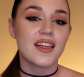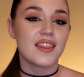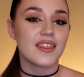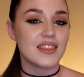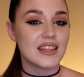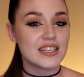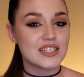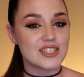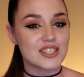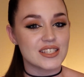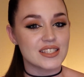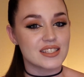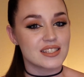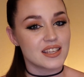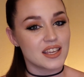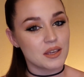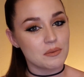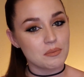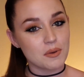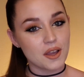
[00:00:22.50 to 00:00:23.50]
then just
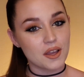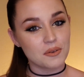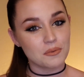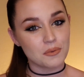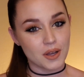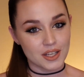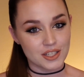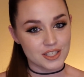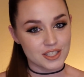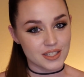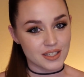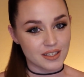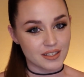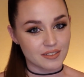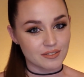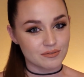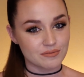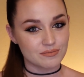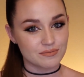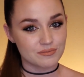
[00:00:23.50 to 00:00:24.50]
keep on
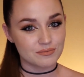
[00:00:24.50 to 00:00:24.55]
watching.